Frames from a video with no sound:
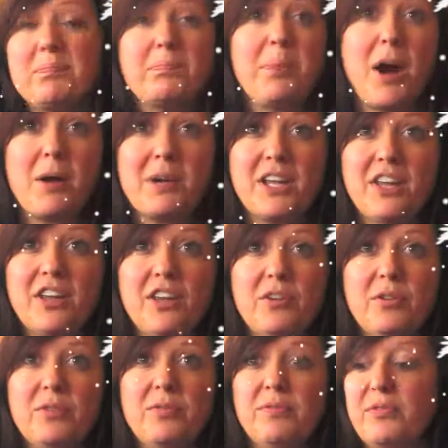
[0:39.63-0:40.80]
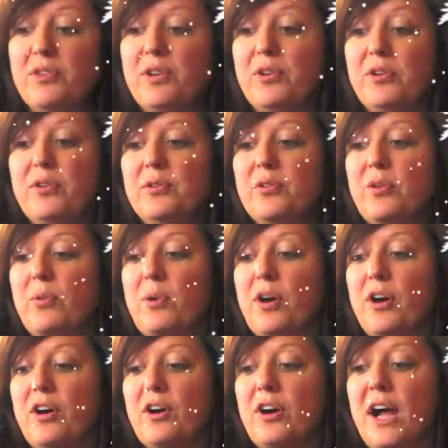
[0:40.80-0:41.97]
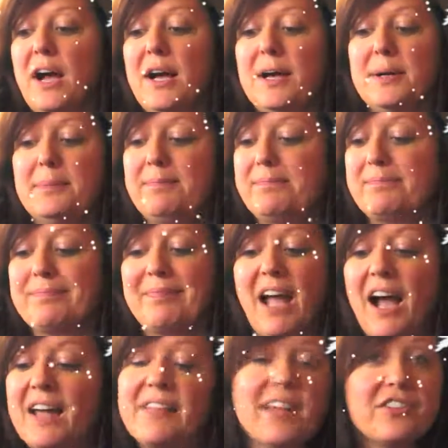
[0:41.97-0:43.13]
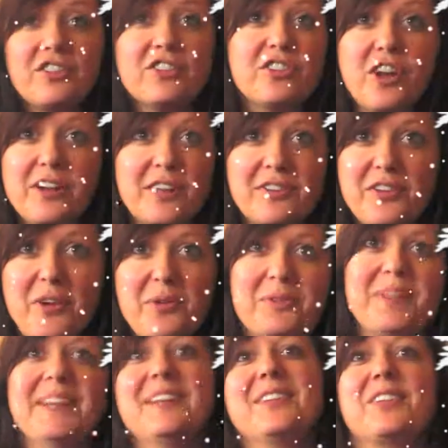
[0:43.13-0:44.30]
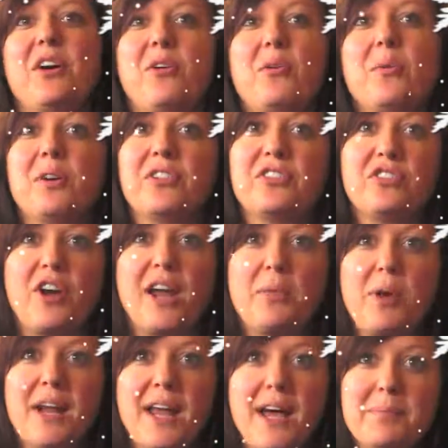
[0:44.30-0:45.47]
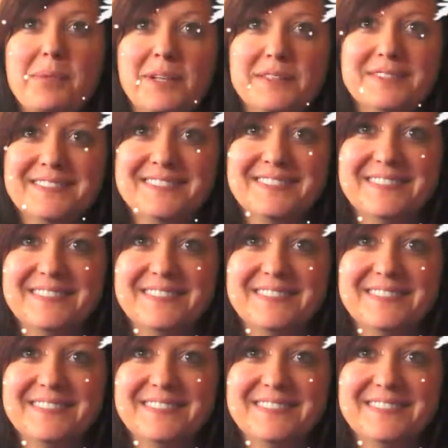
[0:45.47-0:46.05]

barbecue food or I think just on its own. So strike one up.